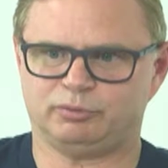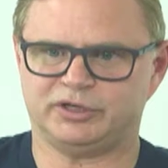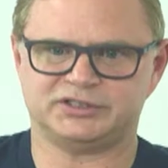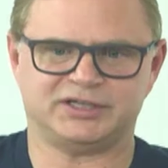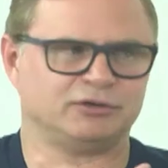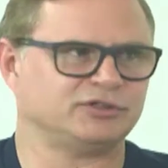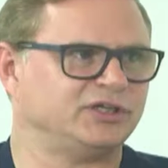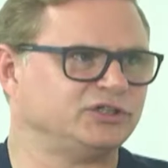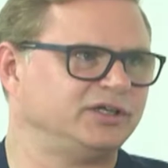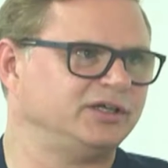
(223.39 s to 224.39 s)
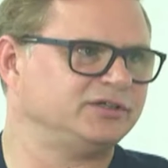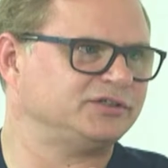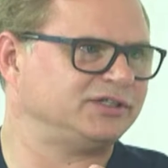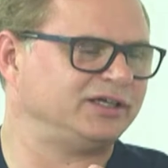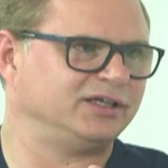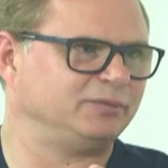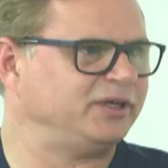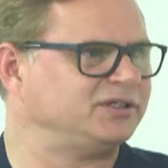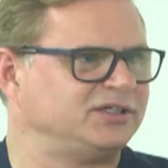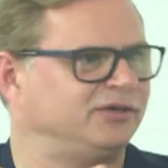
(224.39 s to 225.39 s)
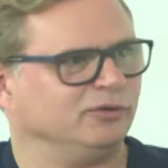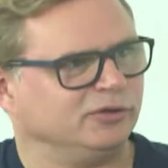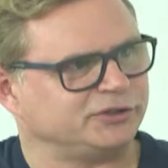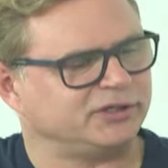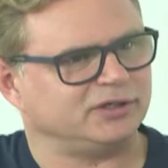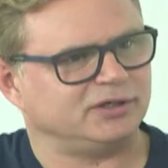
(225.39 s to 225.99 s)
pre-sales engineers selling a piece of technology,